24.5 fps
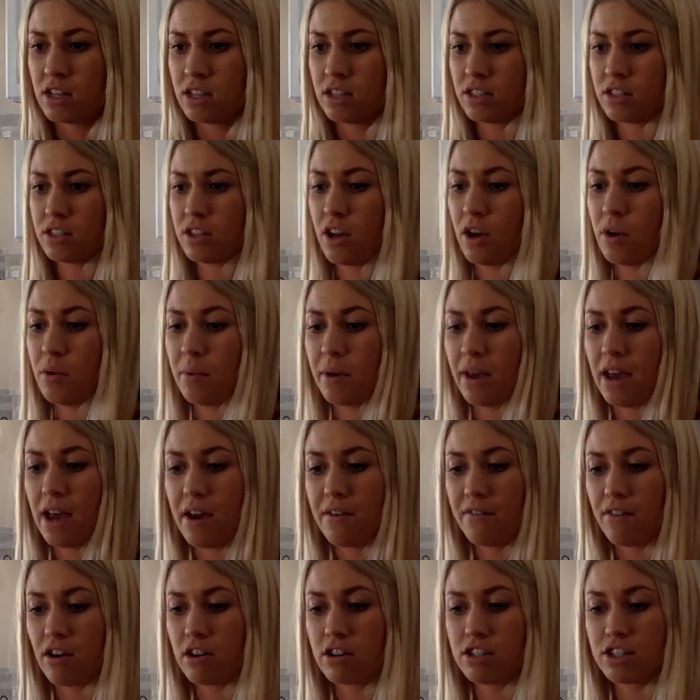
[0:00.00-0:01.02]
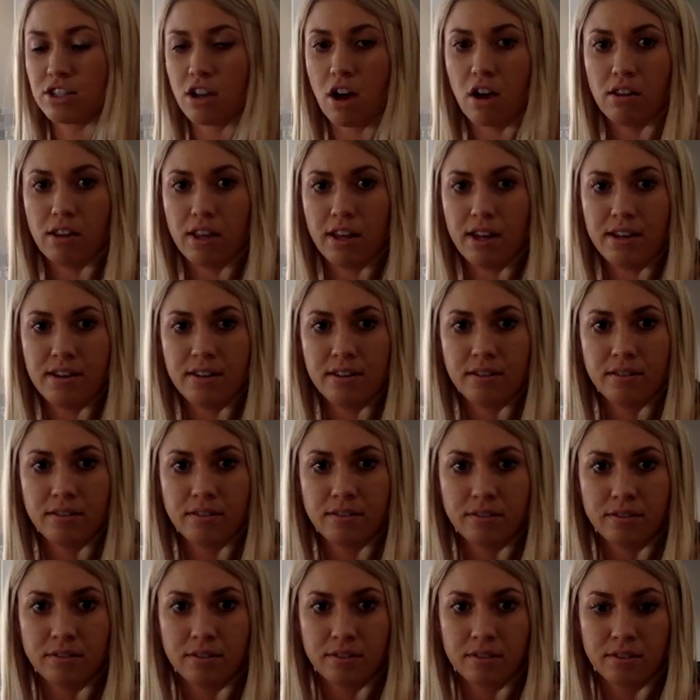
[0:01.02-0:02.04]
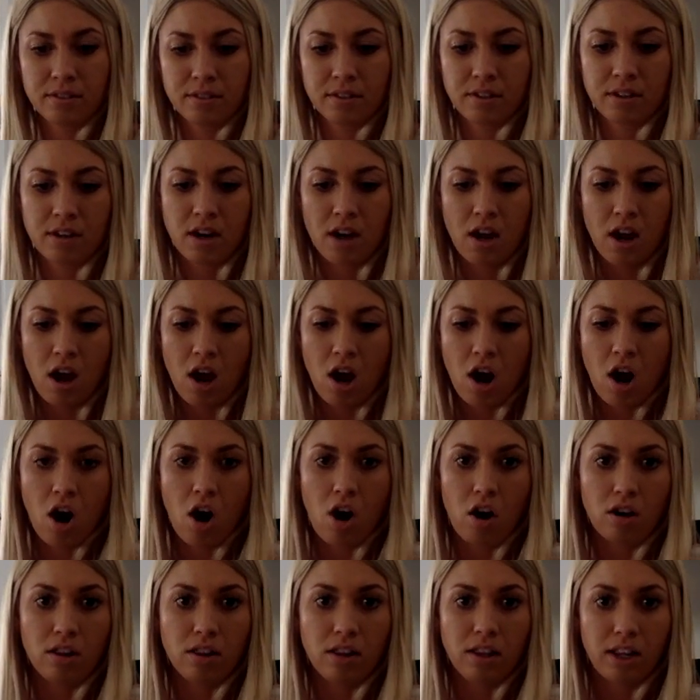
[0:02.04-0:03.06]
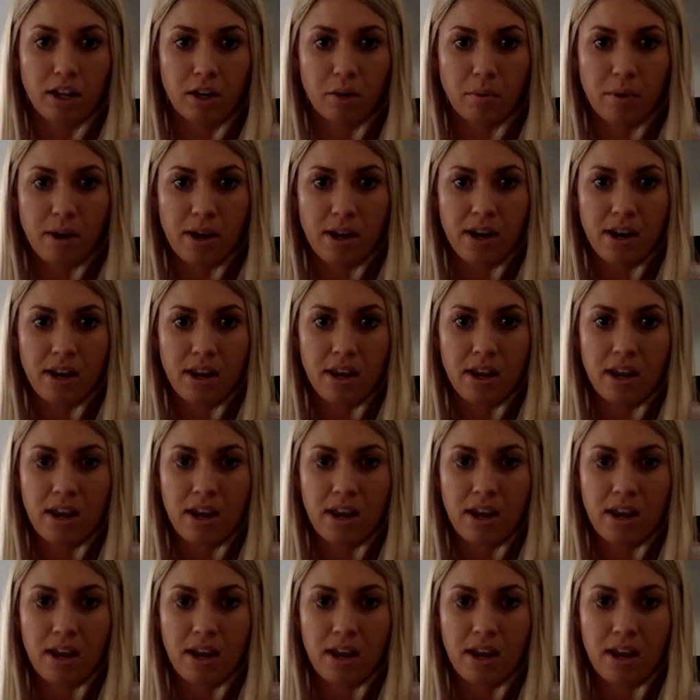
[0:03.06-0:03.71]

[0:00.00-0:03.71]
So we have our solid, our liquid,